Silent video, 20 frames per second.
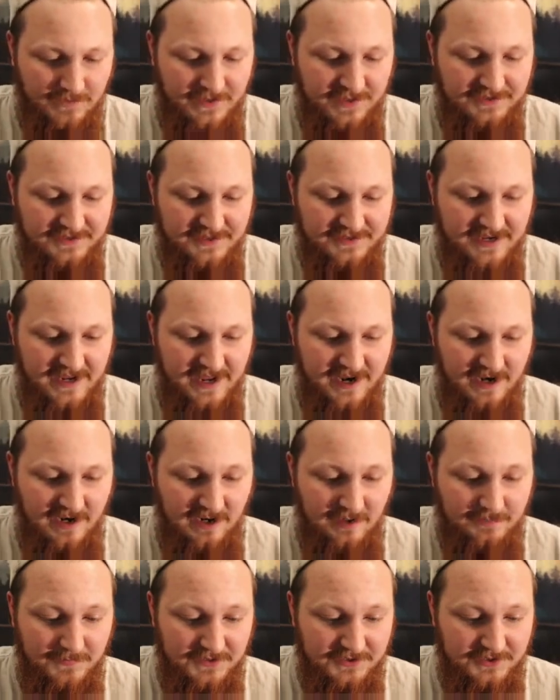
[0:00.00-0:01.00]
this is
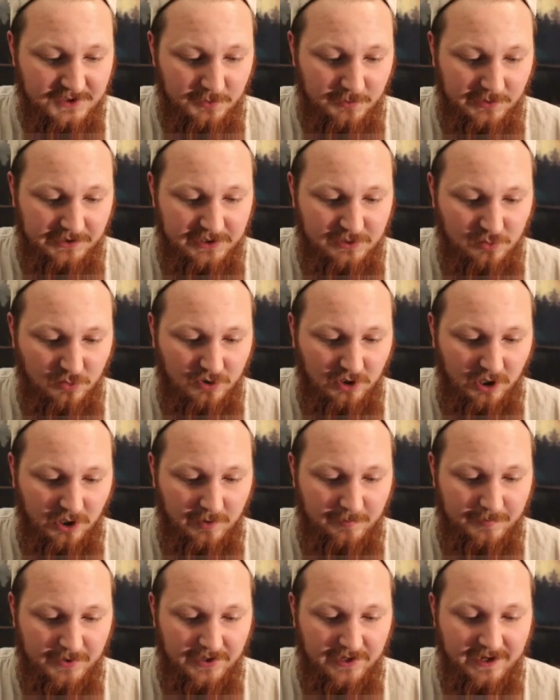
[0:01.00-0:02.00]
a really cool
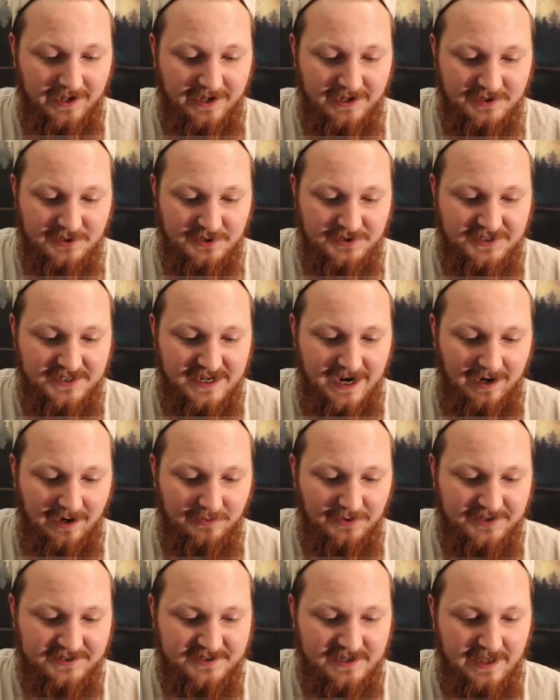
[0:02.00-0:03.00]
card, but you see
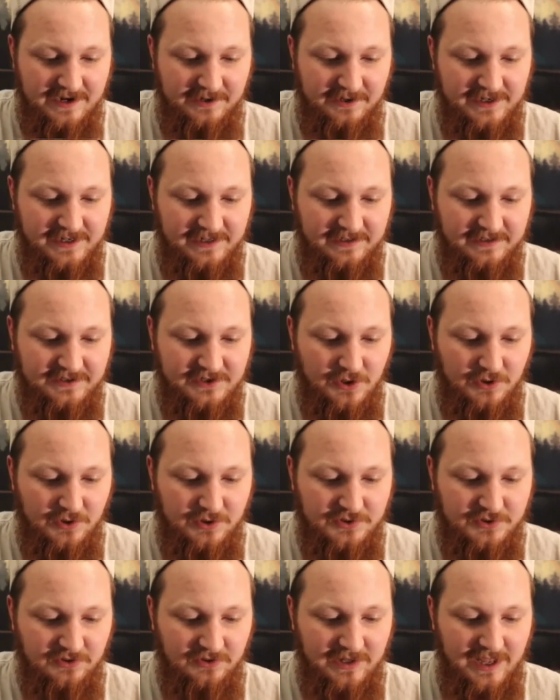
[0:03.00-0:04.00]
how the centering, so
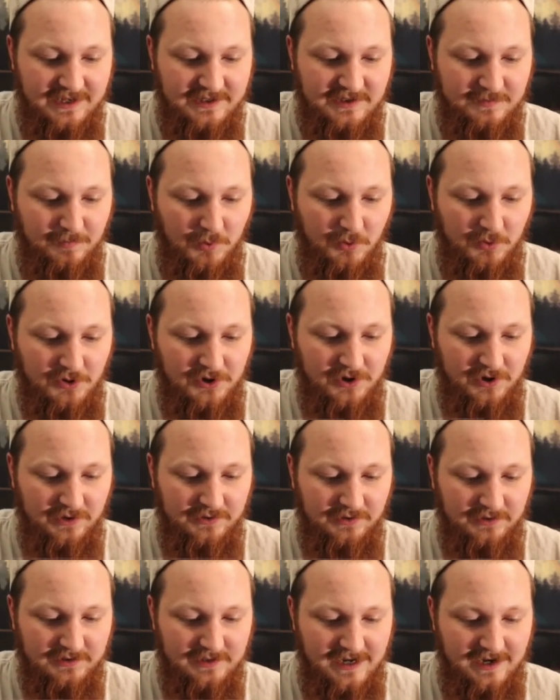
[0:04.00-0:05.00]
there's less border
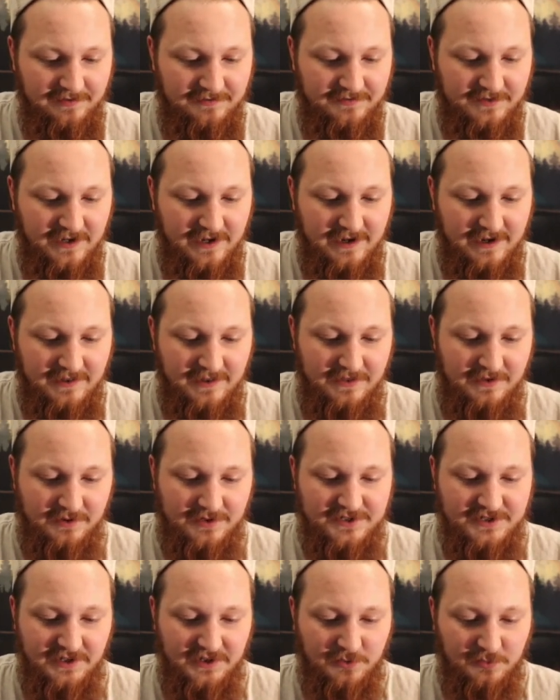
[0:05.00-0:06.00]
on the left than there
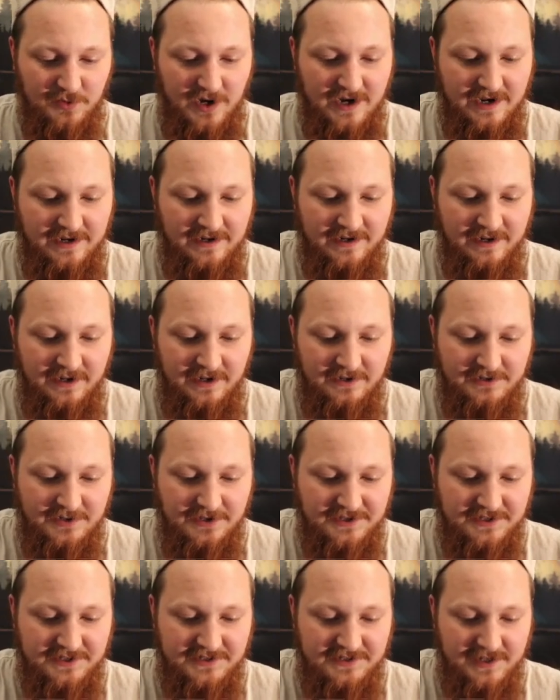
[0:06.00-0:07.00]
is on the right. So
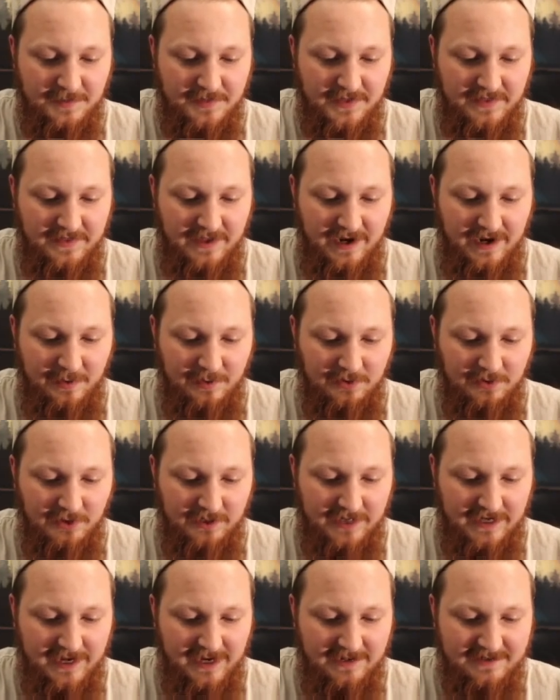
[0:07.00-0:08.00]
this is something that I would
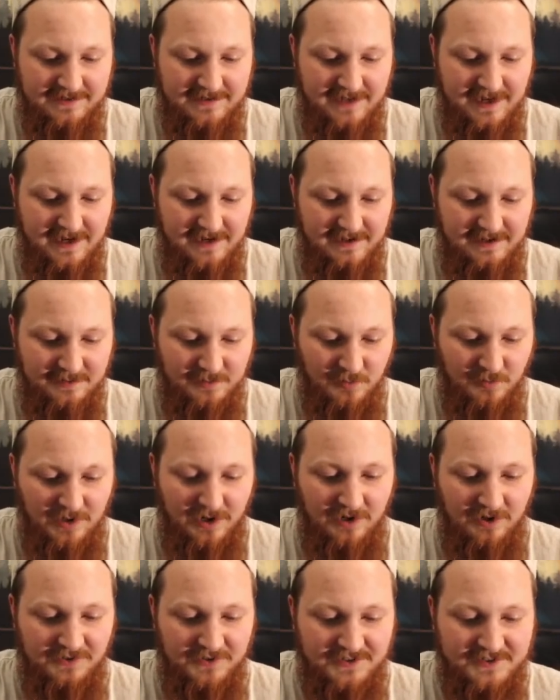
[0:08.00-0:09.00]
look at and say,
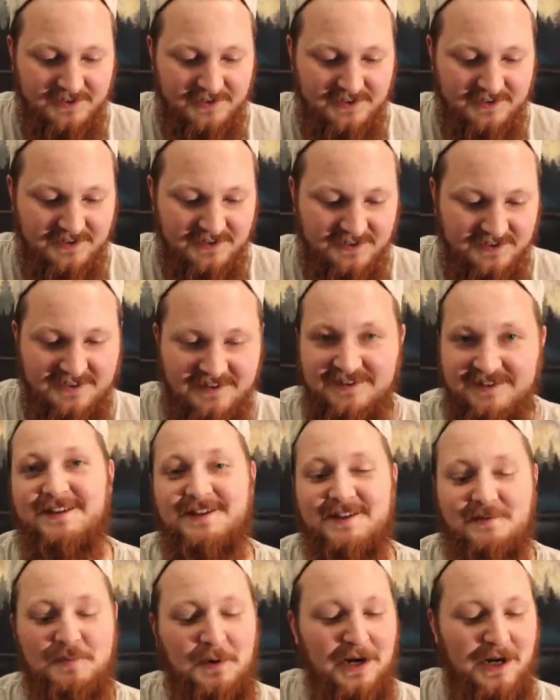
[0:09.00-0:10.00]
well, this
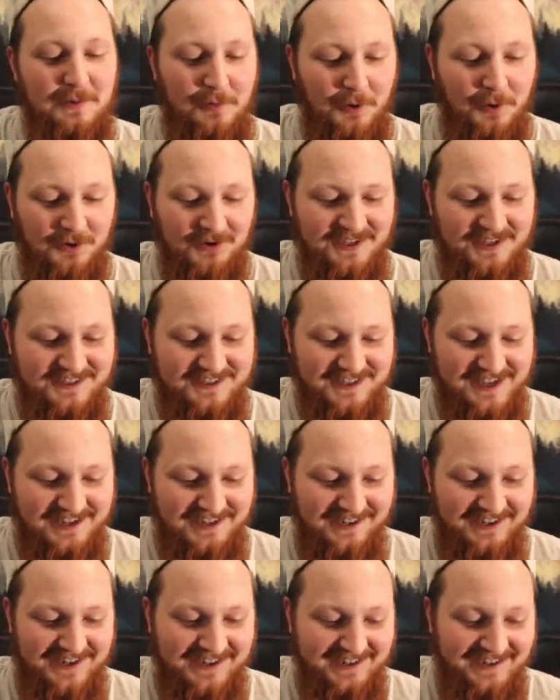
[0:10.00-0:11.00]
is pretty poorly
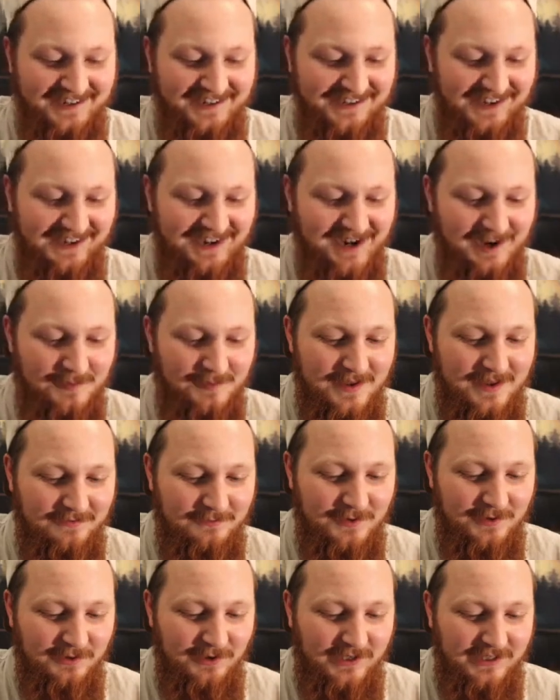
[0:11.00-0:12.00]
centered.
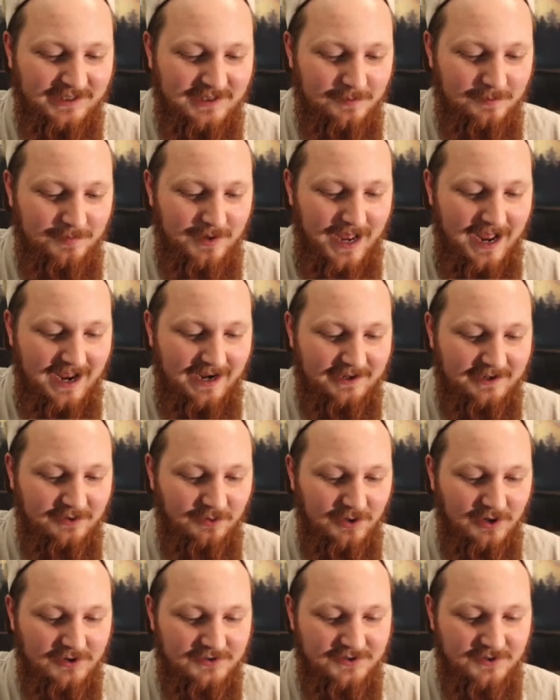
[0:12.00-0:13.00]
If we look at the back,
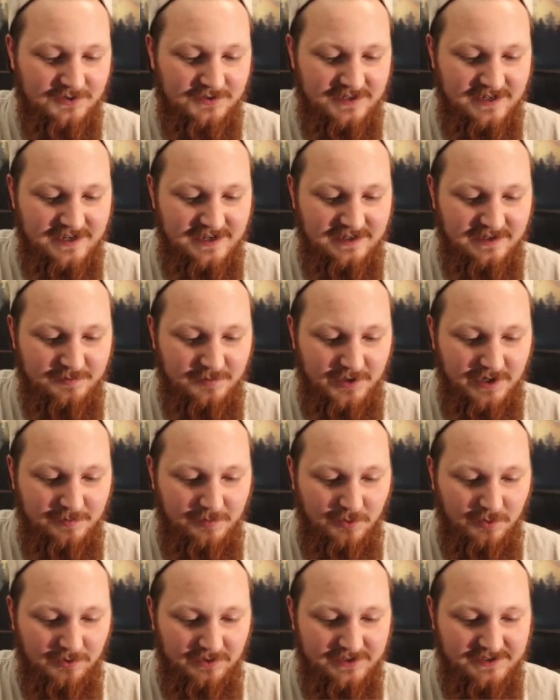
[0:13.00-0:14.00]
you'll also see it's pretty
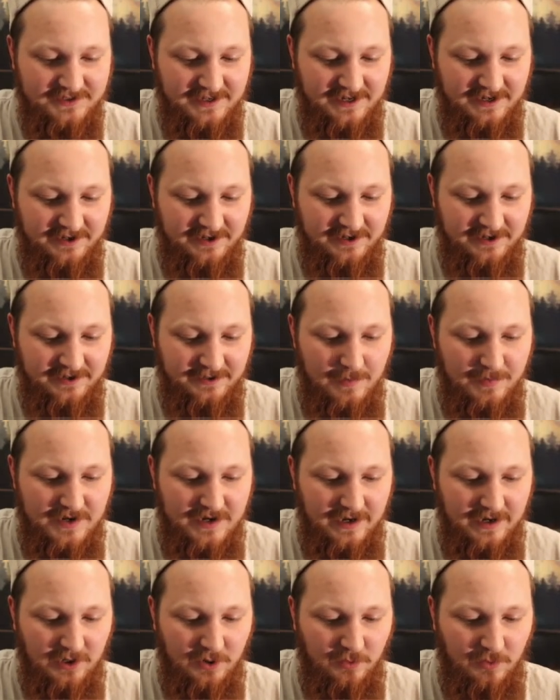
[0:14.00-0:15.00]
poorly centered. Maybe
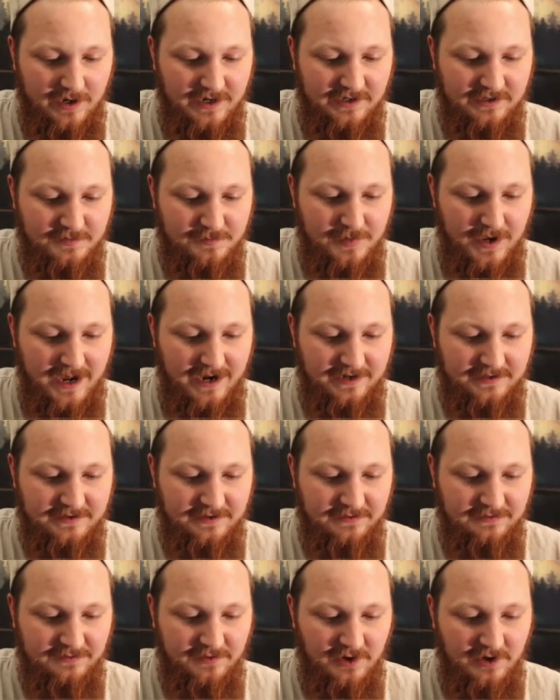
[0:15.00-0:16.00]
not quite as bad as
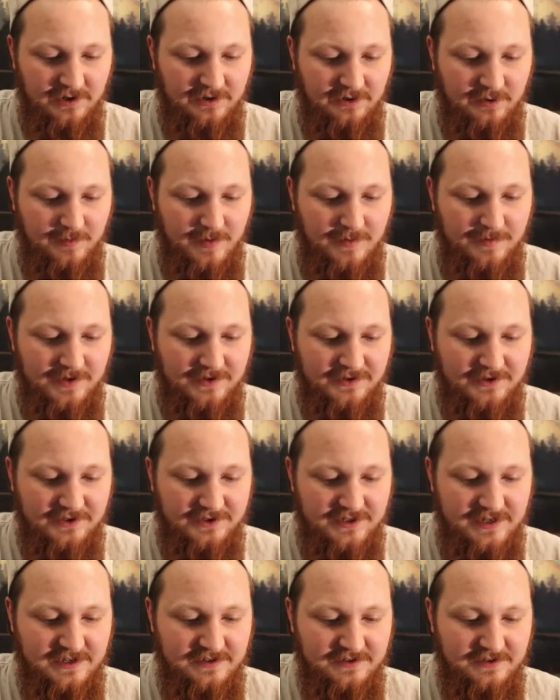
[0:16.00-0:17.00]
the front, or maybe it's
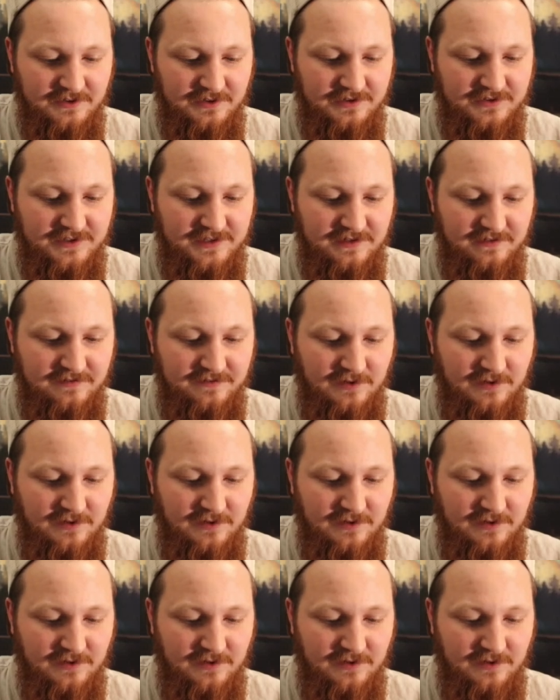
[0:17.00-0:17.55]
just easier to see the